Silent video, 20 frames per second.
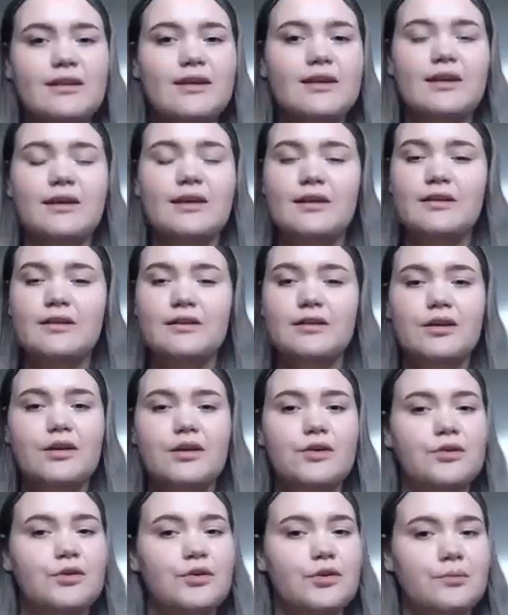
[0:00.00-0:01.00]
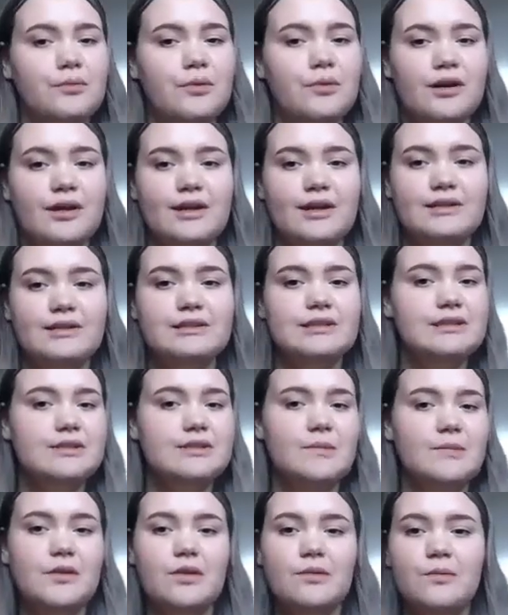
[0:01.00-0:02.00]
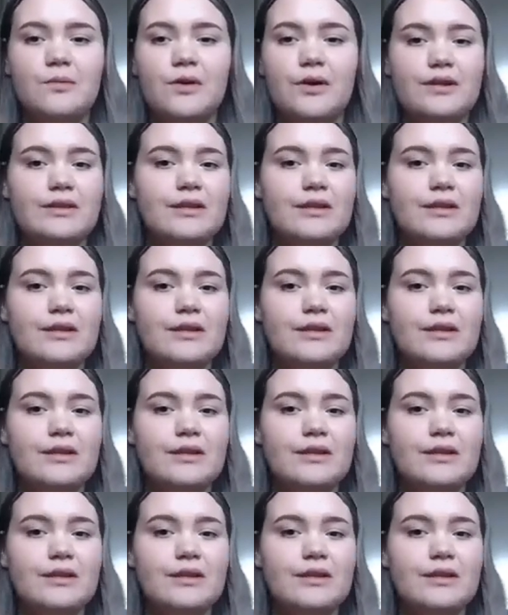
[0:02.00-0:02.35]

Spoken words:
linking your work into some of the work